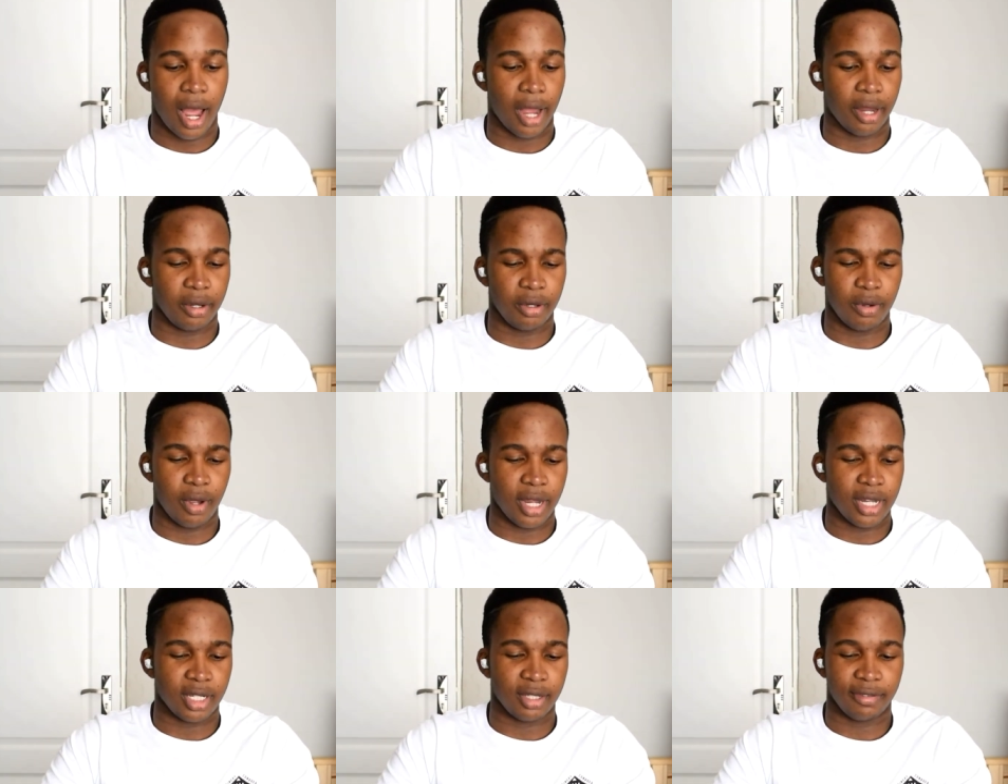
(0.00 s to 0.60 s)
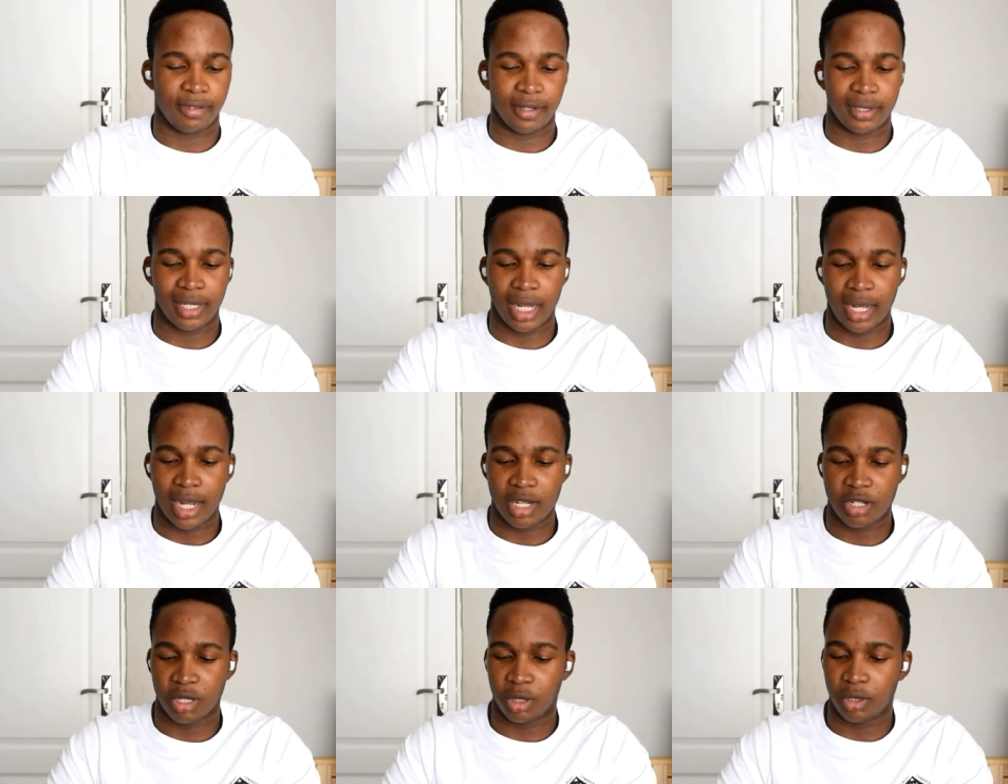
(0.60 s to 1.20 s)
I don't know, I just felt
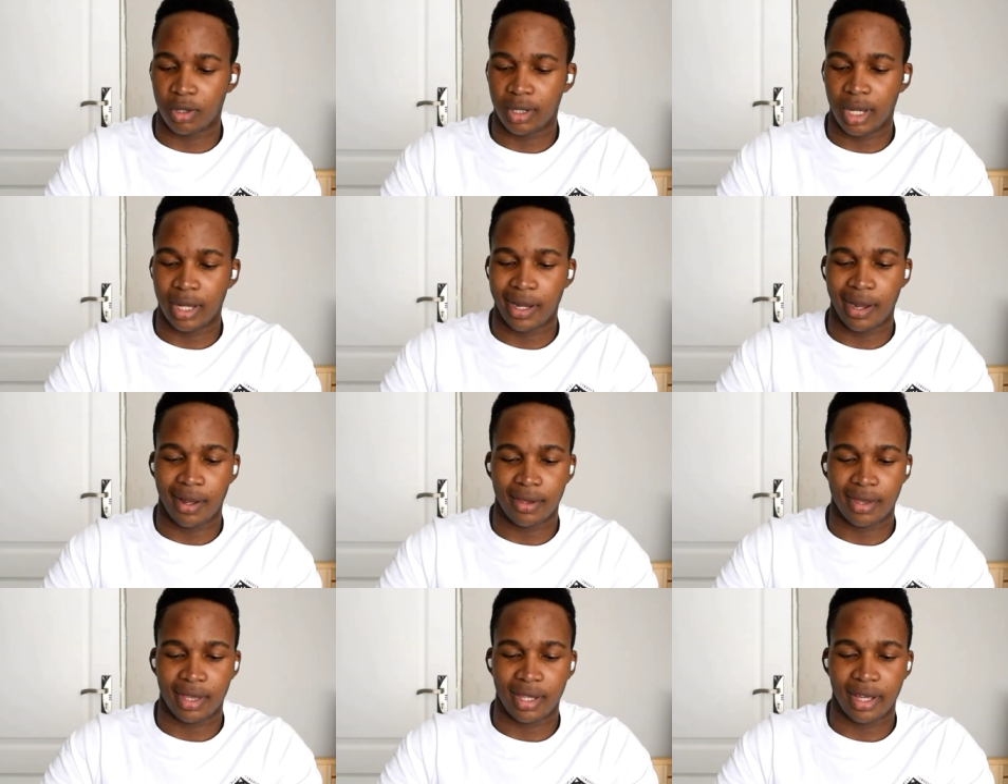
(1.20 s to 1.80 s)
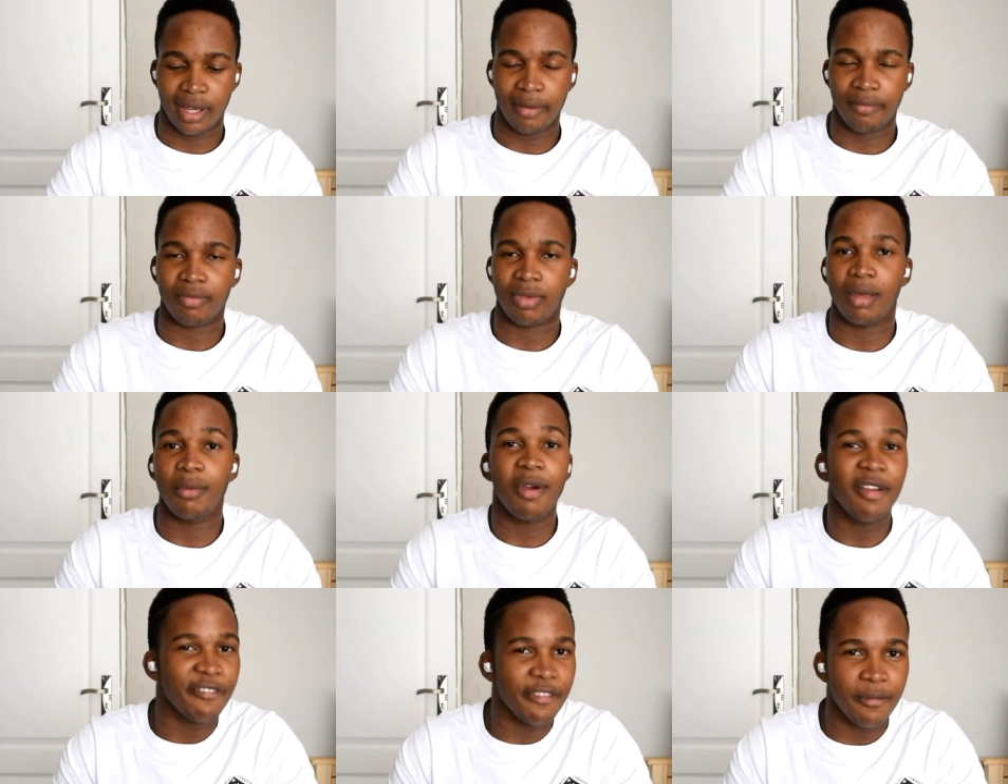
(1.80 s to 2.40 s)
like I should throw that out there.
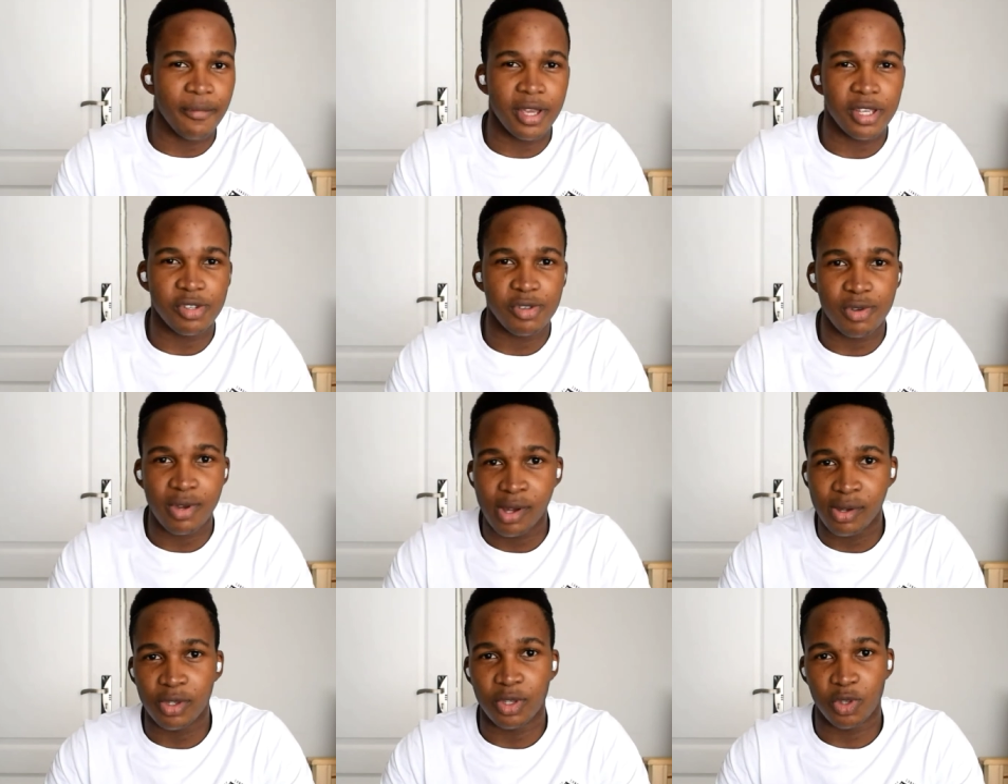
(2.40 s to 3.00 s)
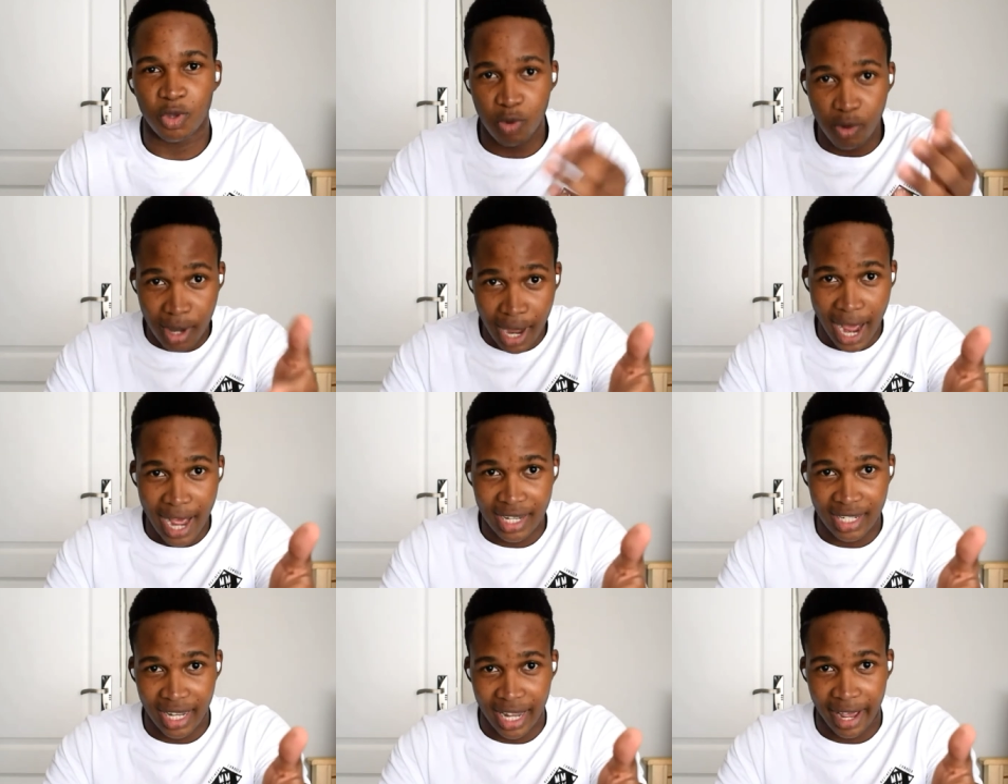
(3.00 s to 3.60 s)
The more information you
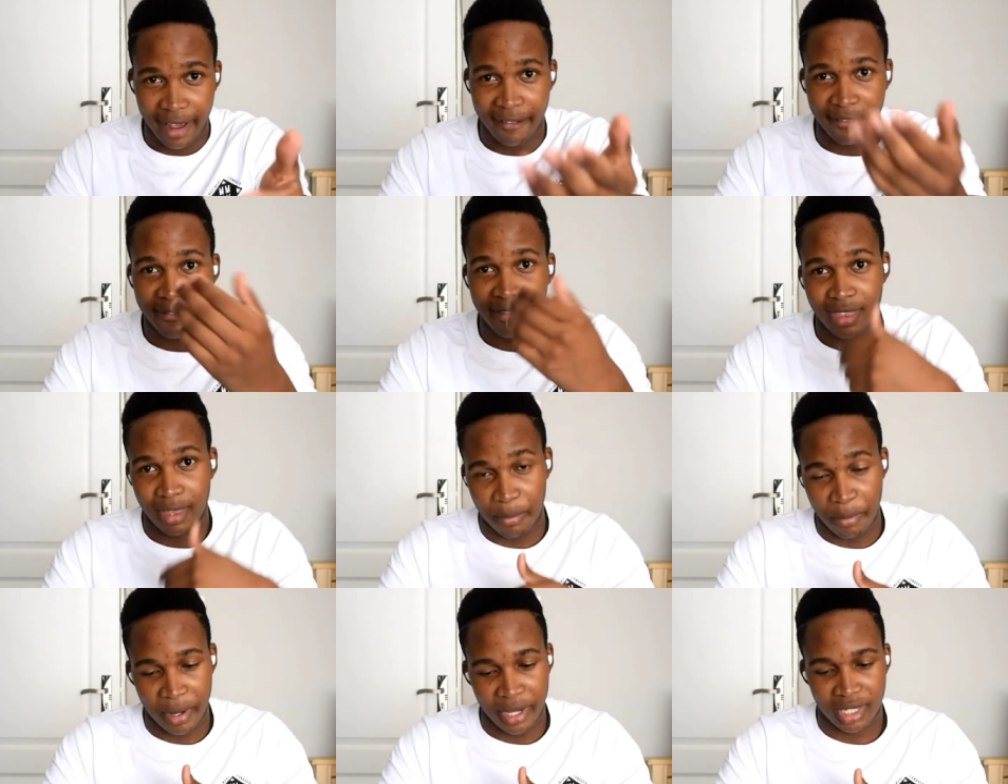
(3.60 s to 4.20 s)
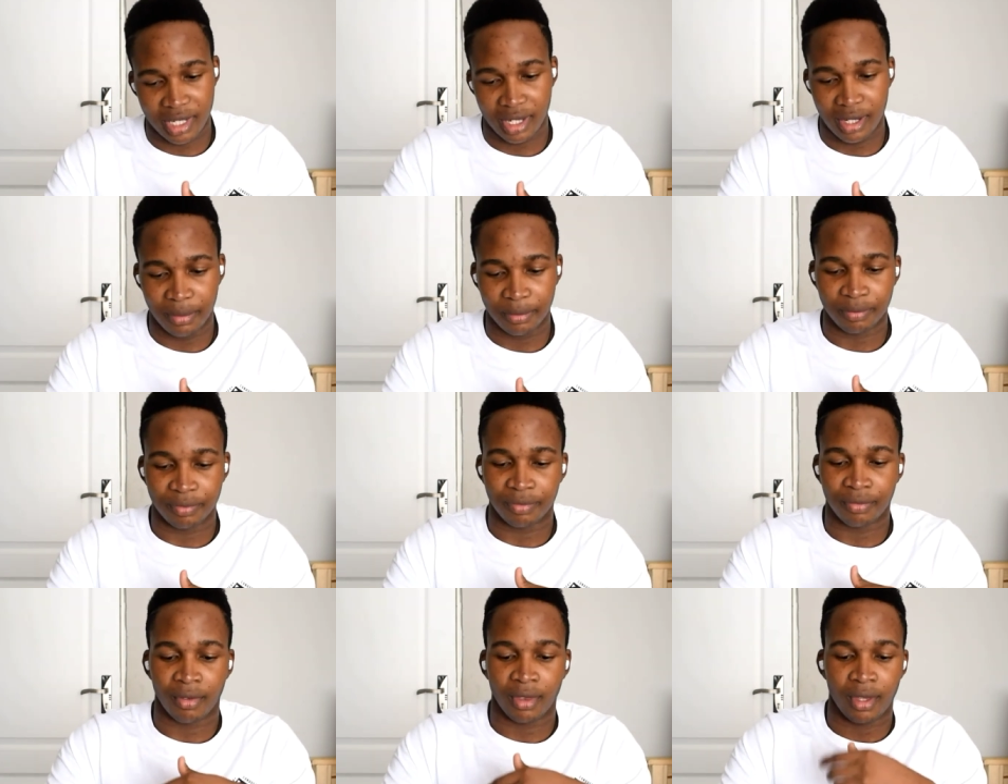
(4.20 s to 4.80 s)
guys have, the better,
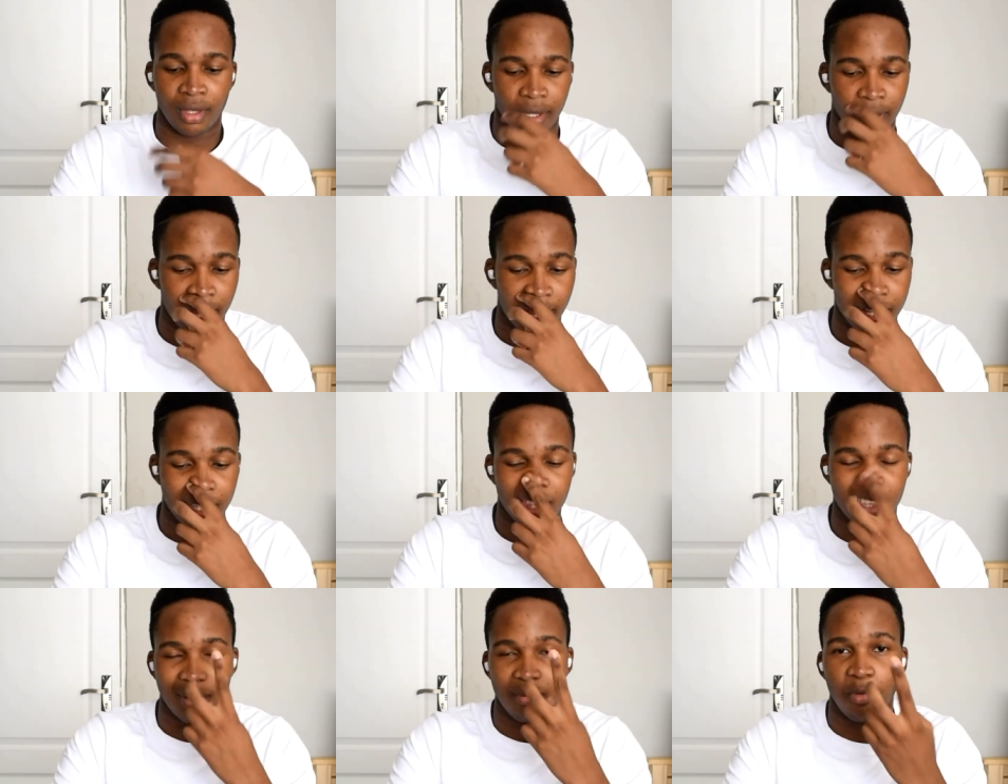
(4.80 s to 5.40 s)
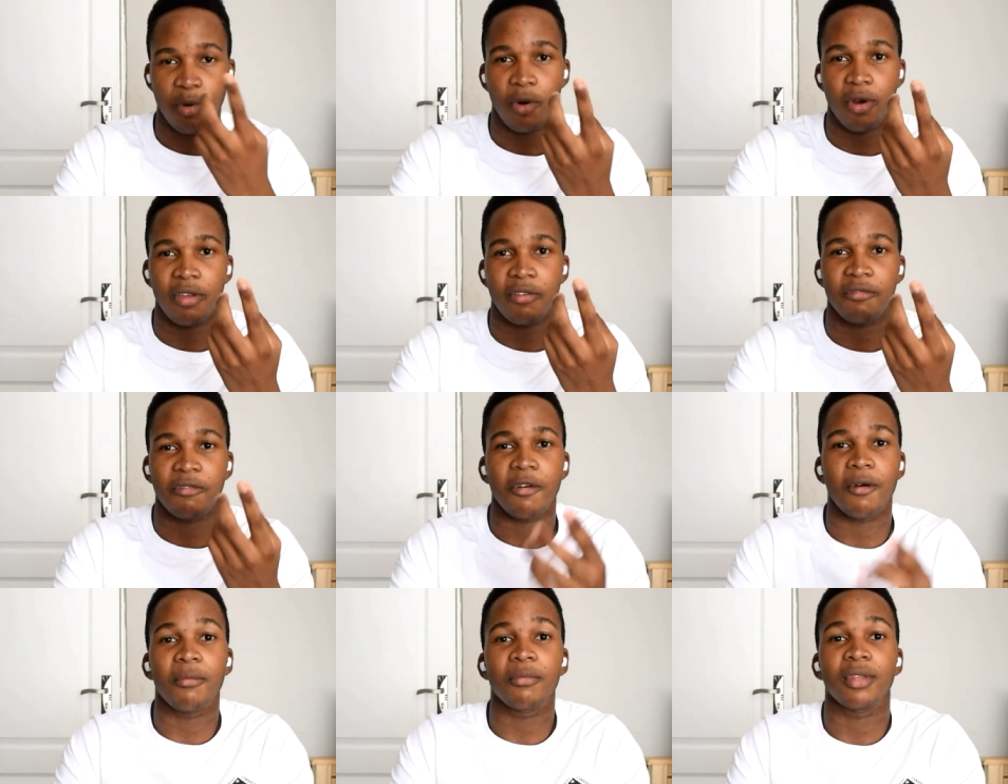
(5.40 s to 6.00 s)
right? The more
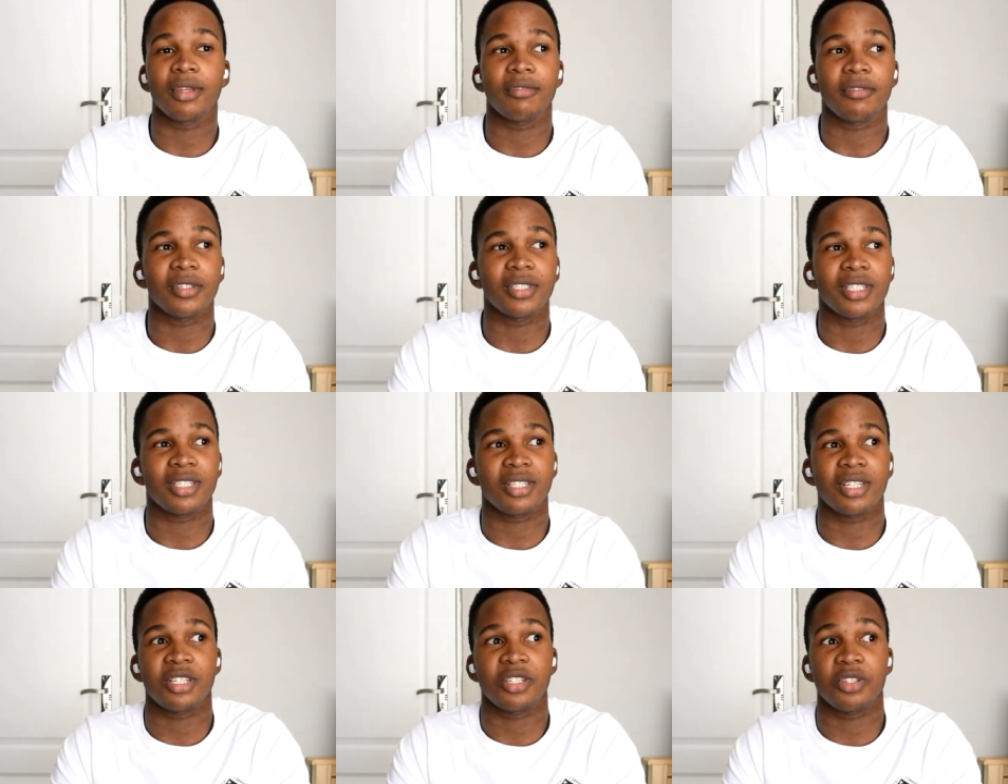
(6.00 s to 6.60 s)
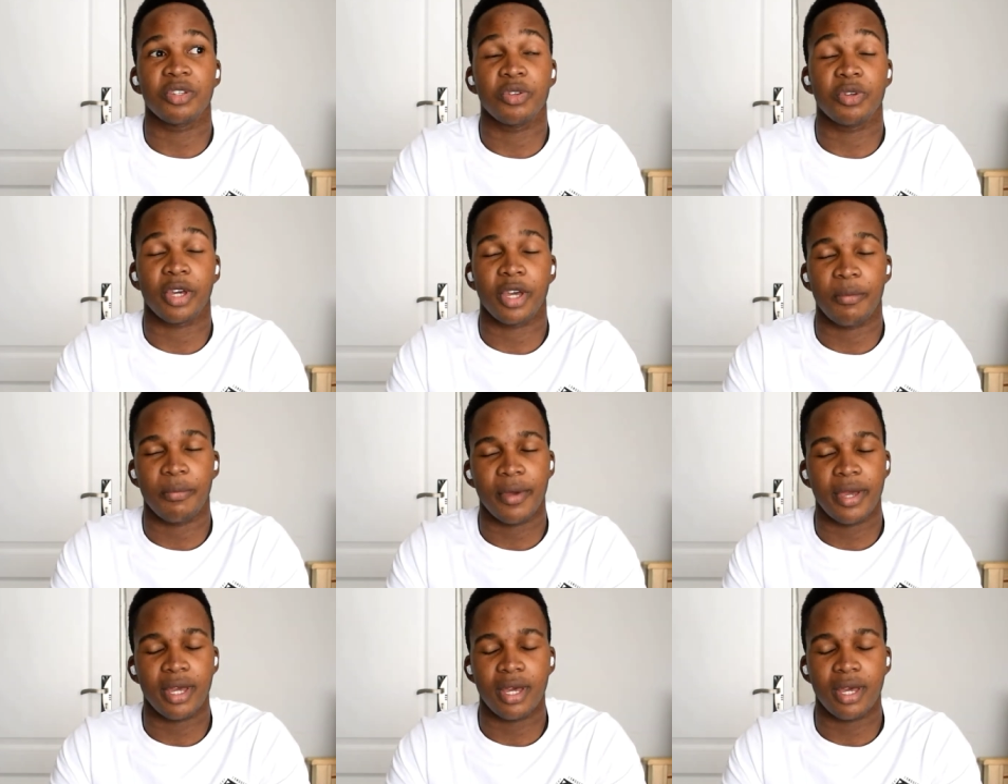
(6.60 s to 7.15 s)
informed of a decision you can